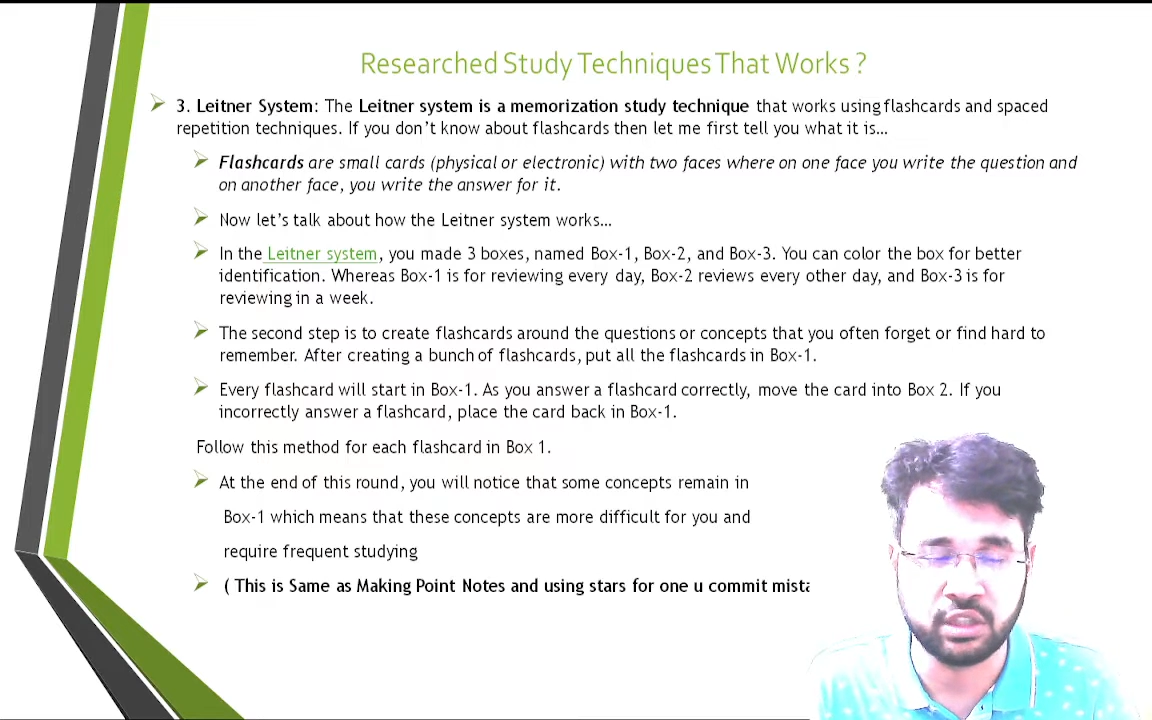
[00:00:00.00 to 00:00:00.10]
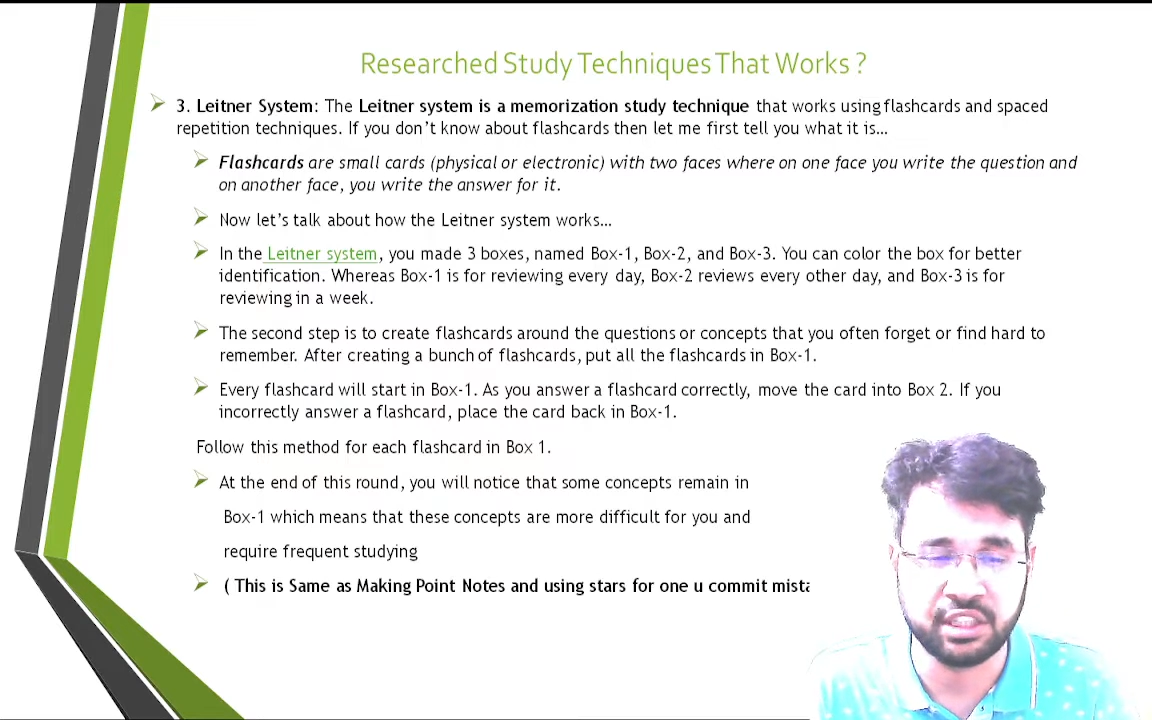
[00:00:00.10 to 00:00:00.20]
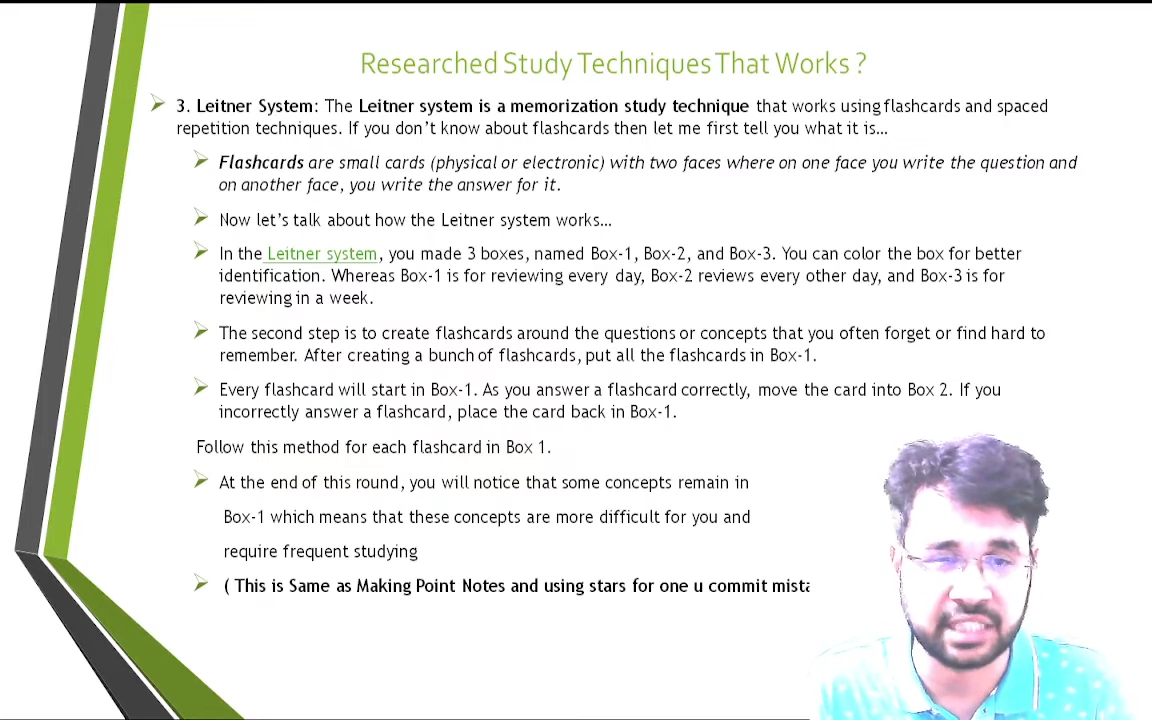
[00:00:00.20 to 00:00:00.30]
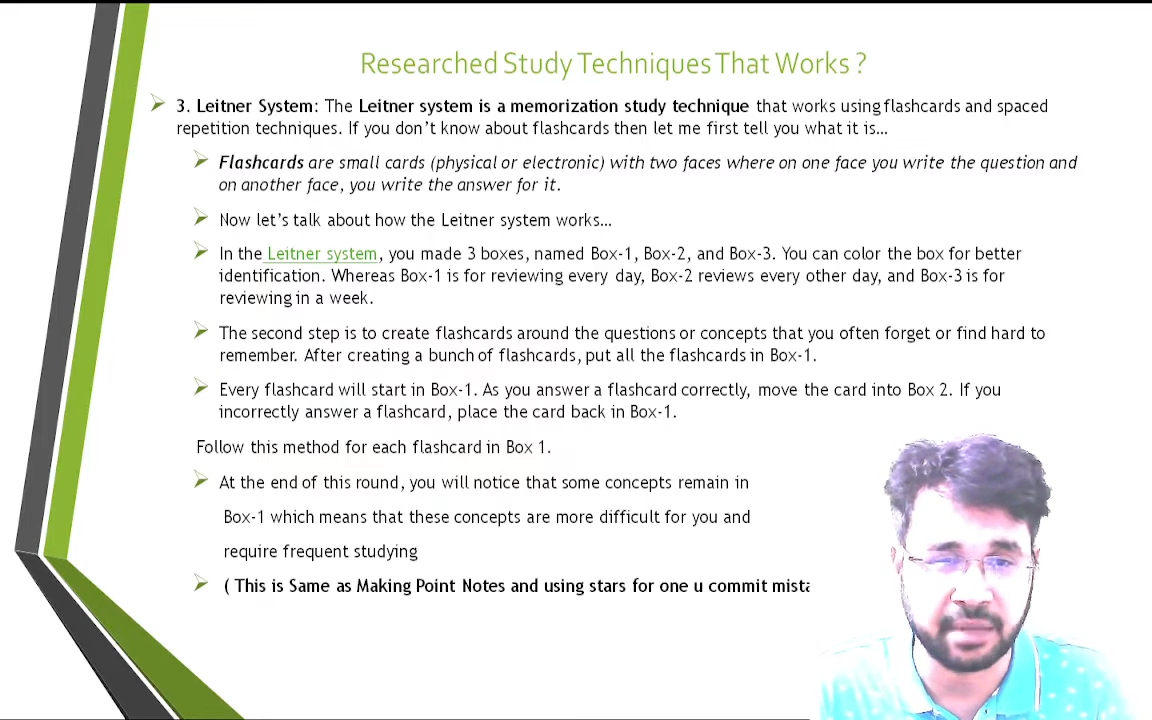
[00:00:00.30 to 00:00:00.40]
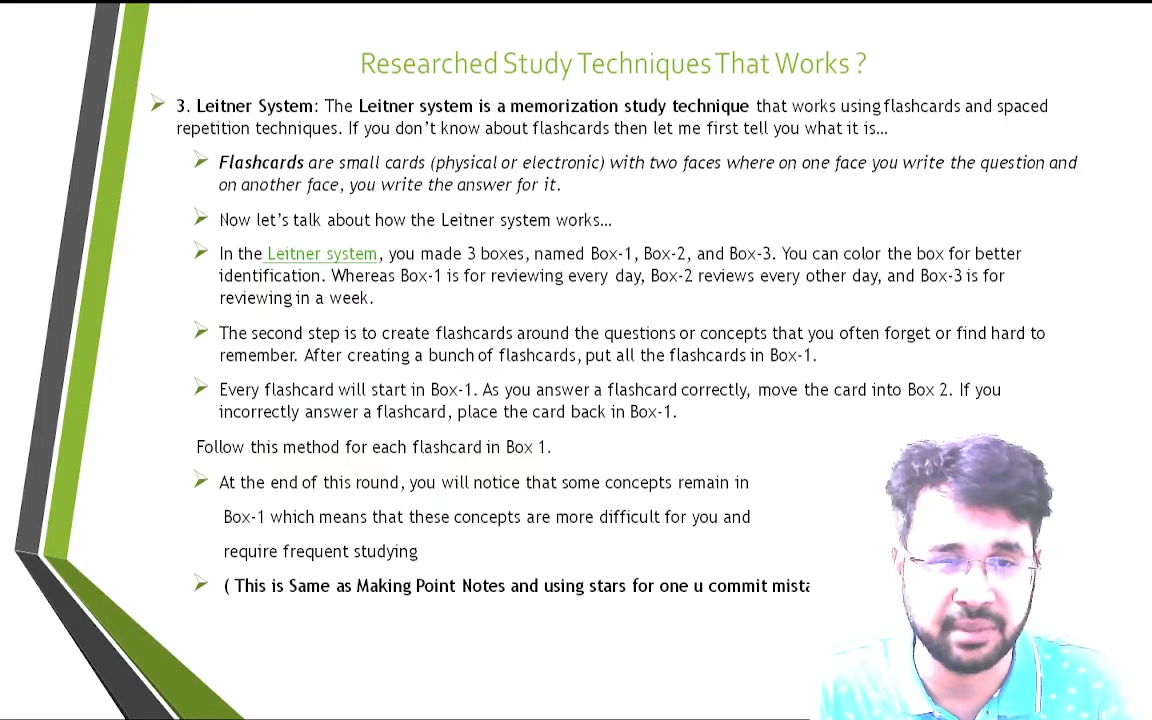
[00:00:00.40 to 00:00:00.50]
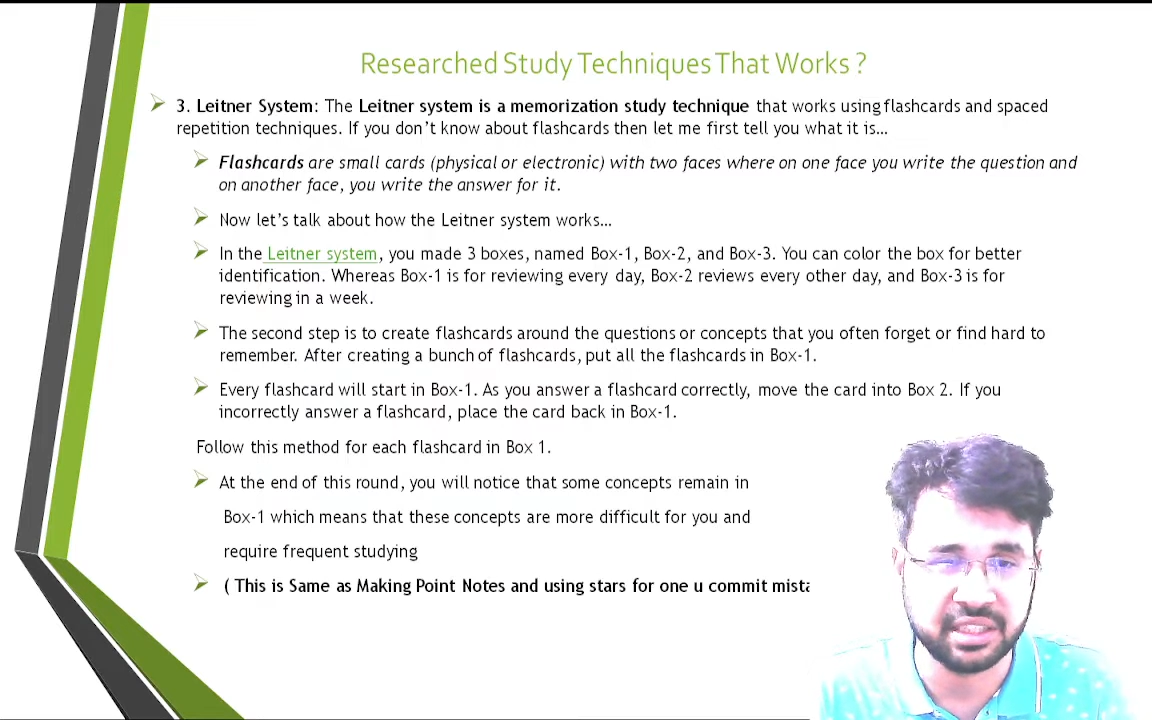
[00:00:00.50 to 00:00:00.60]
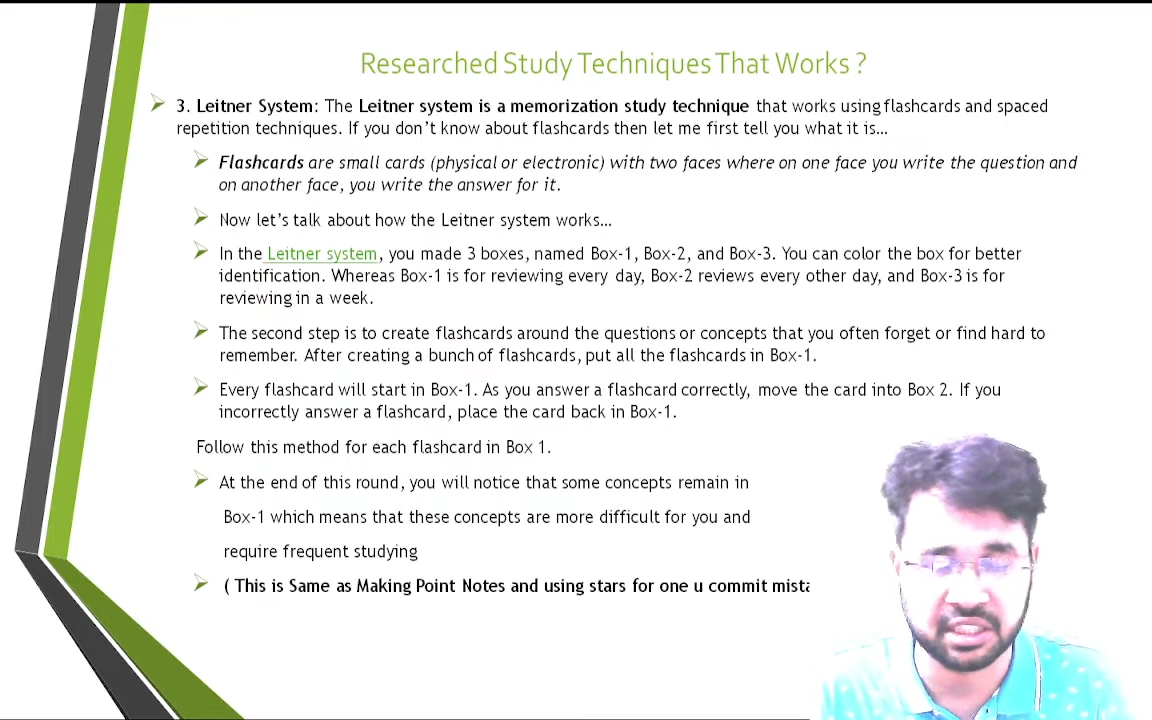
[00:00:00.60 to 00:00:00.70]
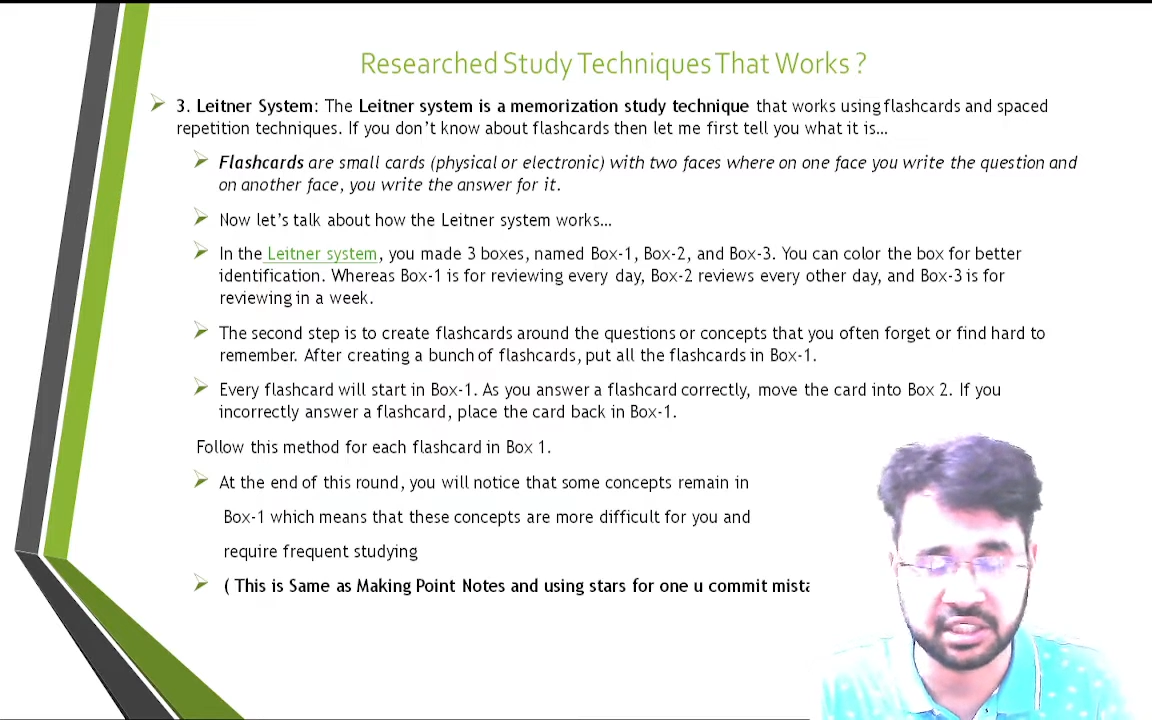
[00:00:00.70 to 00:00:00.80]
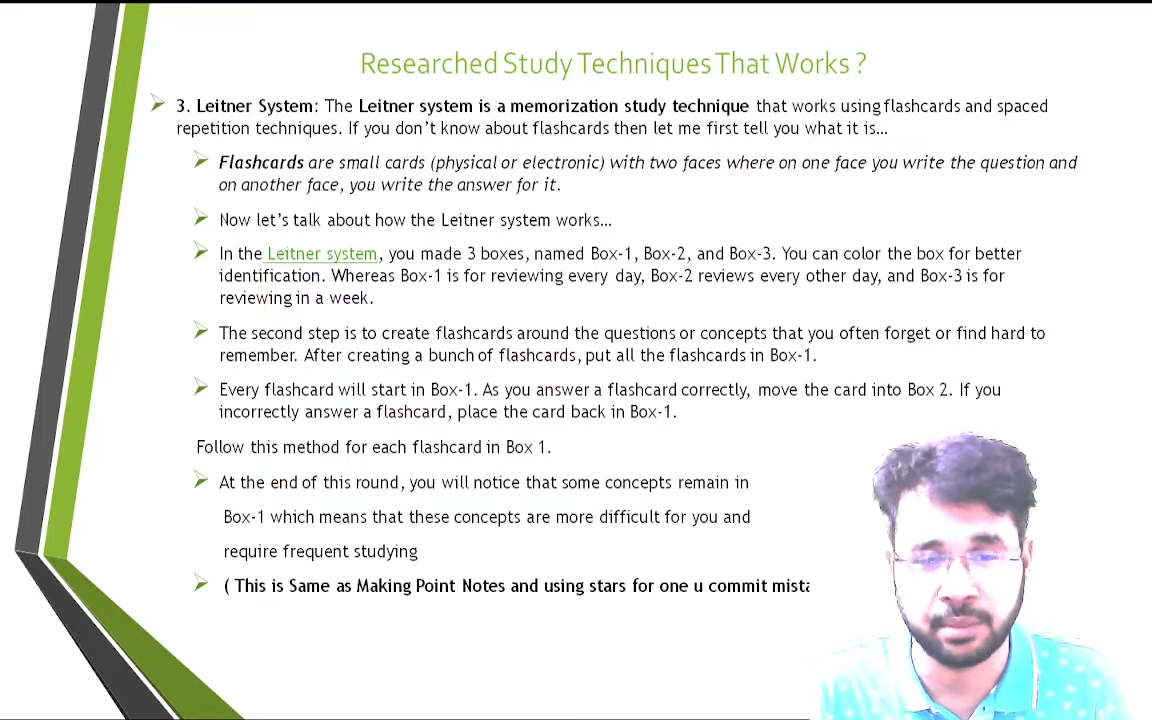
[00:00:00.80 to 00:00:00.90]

three star means it's